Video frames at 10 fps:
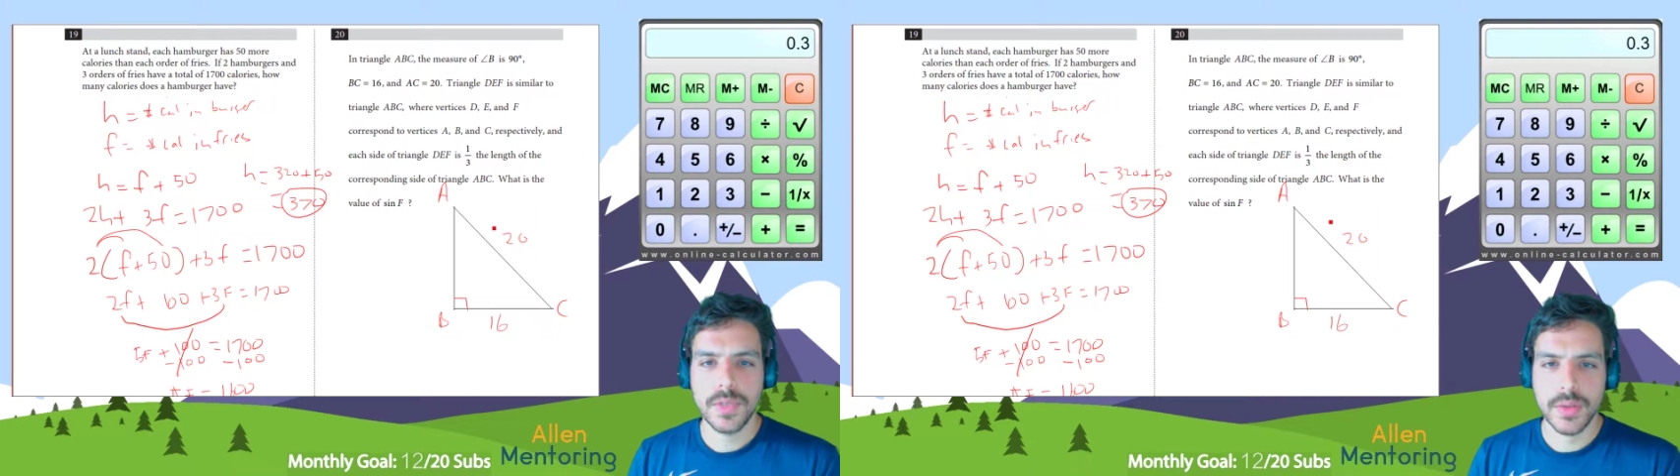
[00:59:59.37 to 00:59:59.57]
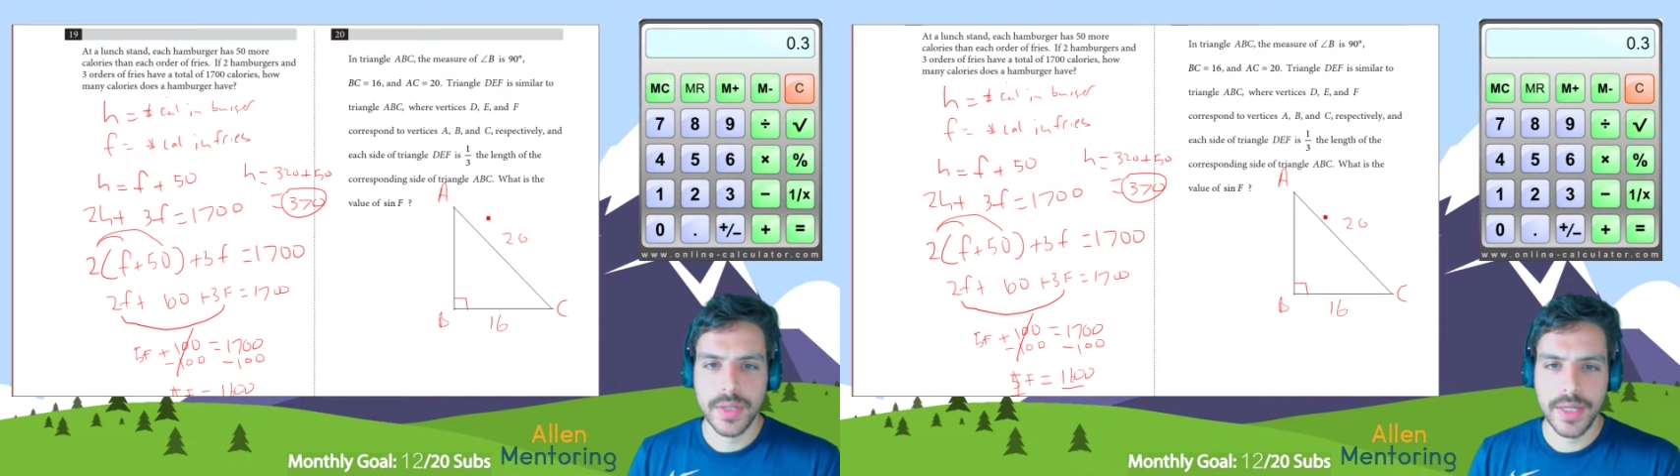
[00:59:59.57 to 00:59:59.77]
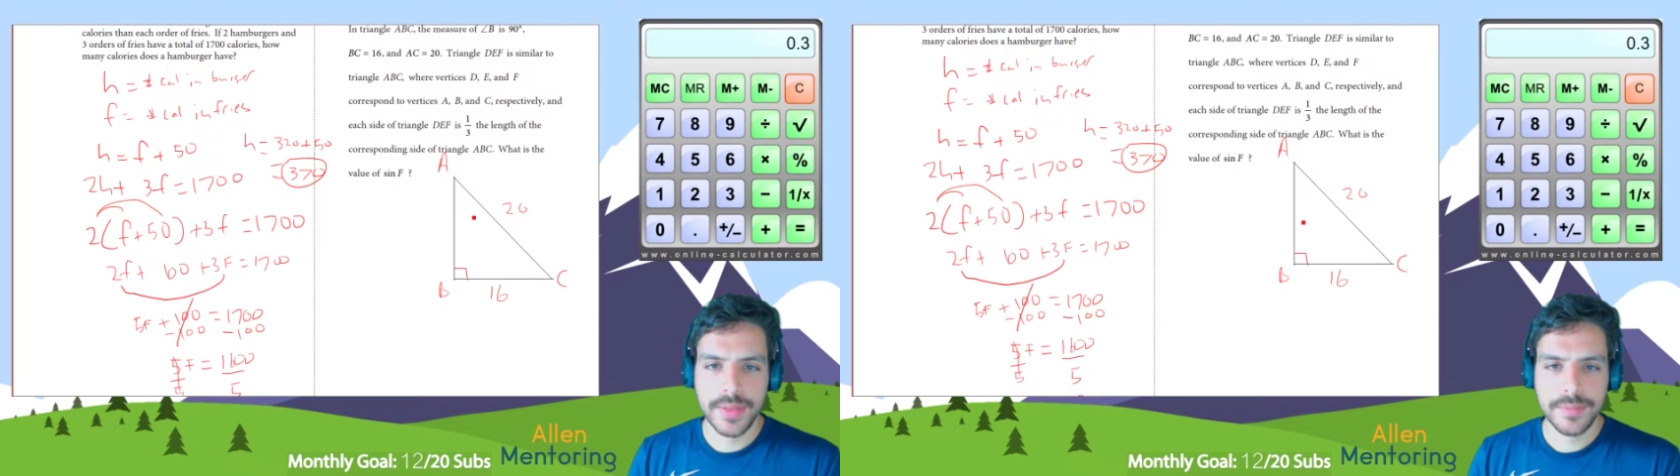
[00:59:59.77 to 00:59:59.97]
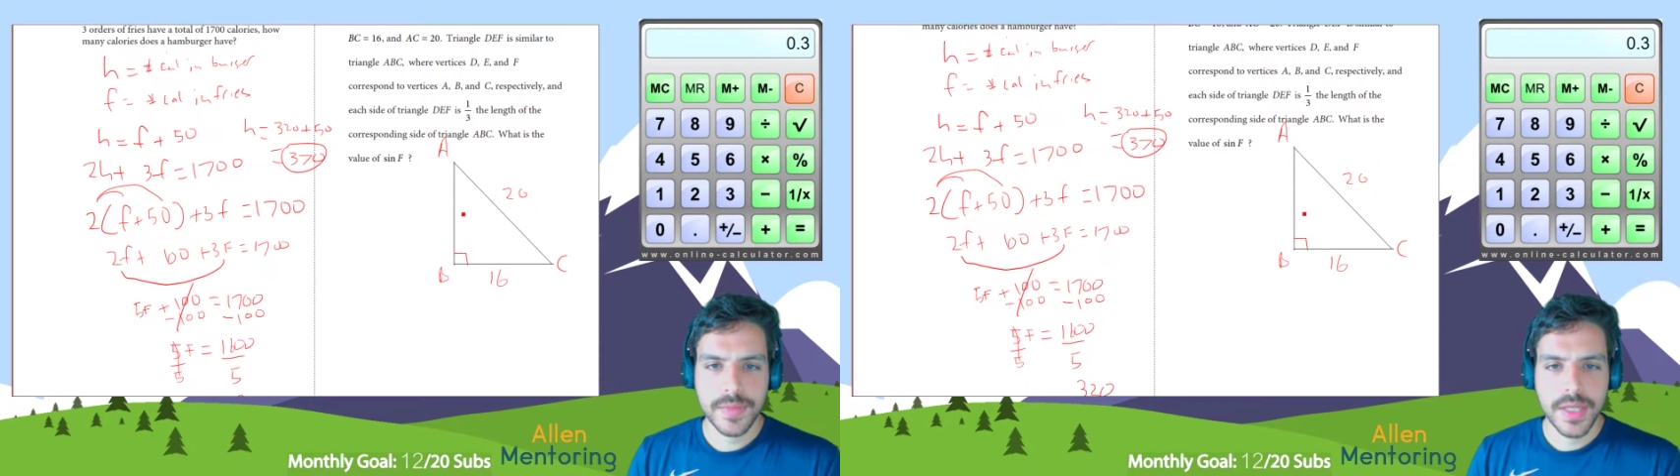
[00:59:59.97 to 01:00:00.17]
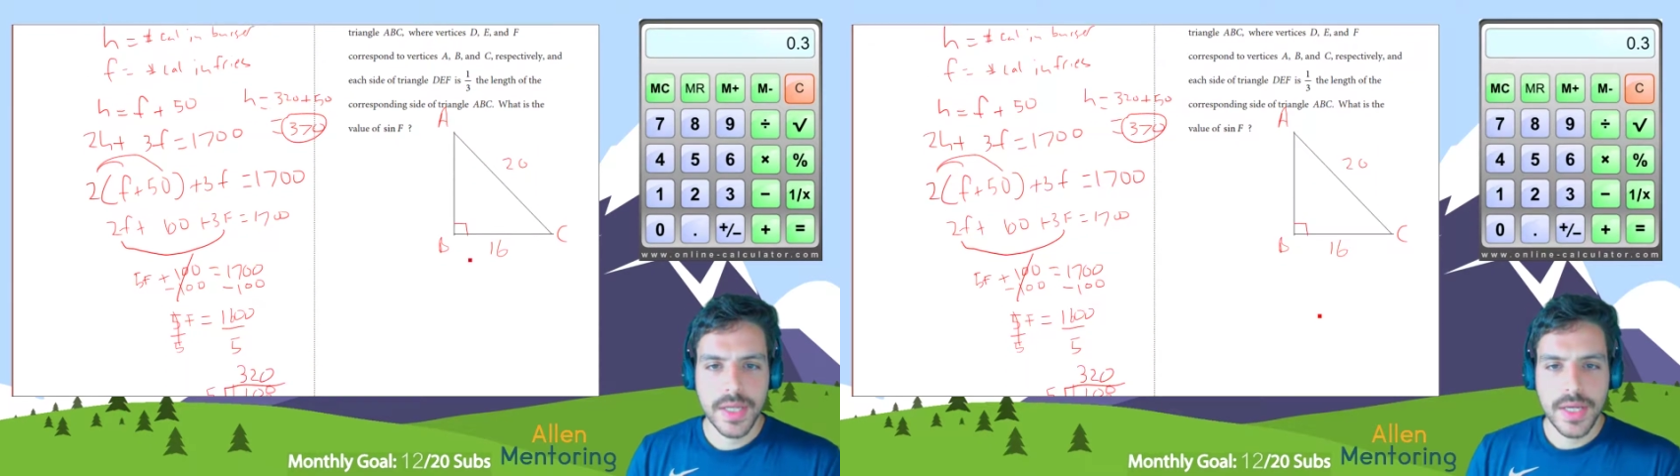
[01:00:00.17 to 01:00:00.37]
Okay,
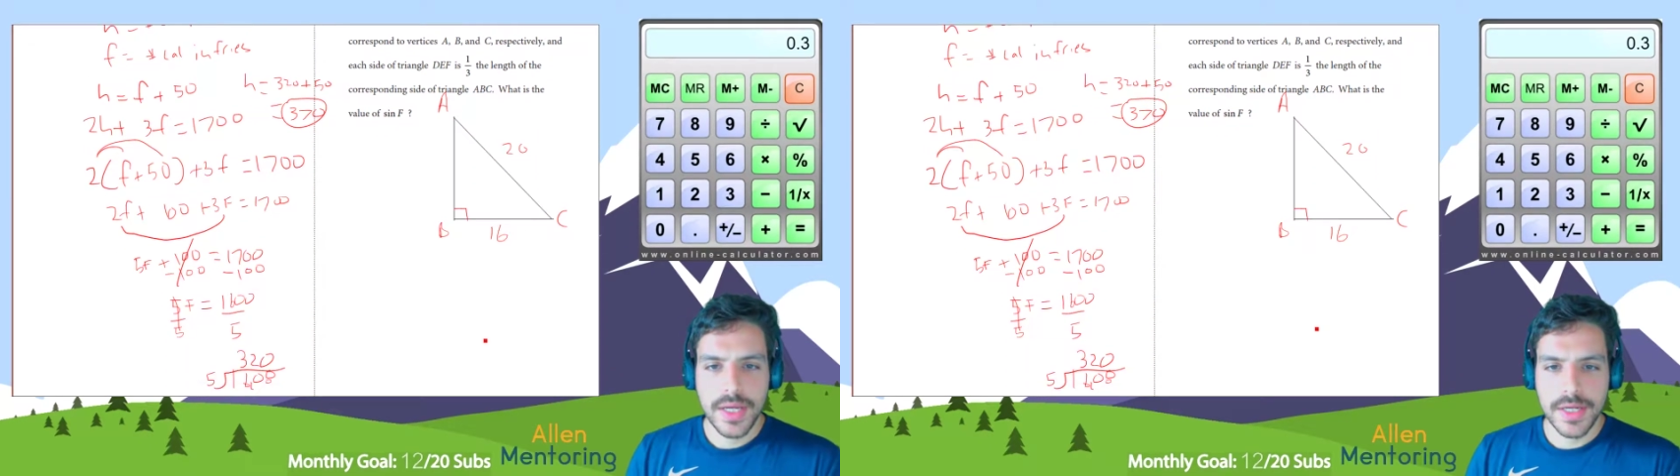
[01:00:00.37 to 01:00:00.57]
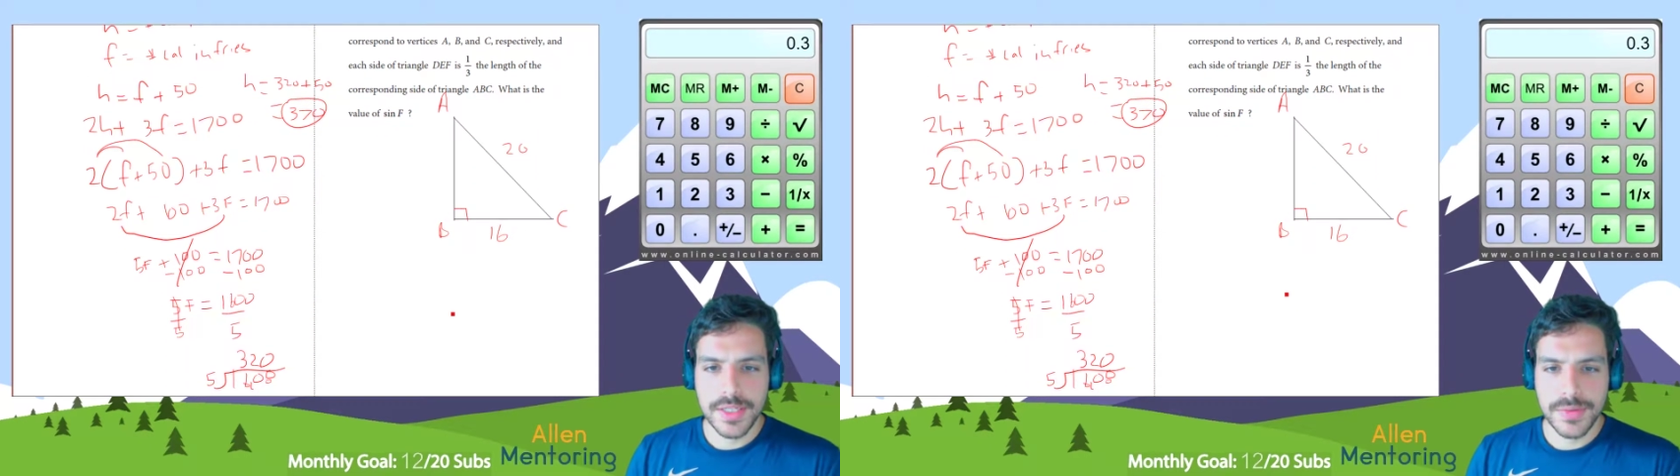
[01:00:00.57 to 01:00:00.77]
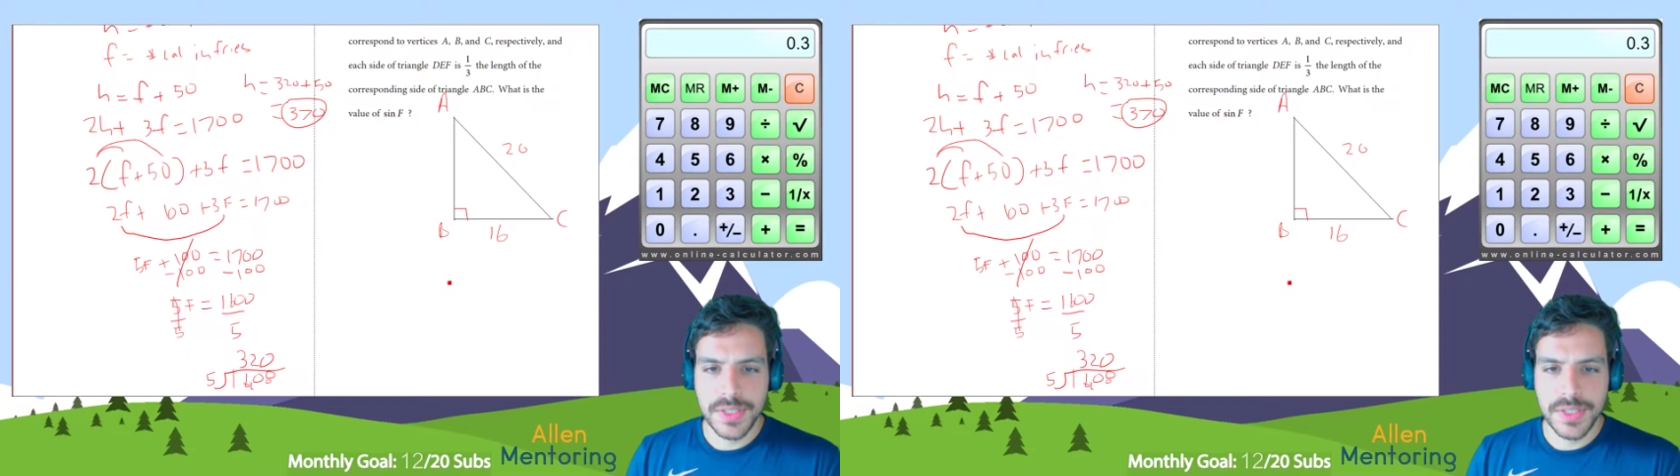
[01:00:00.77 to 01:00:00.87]
and so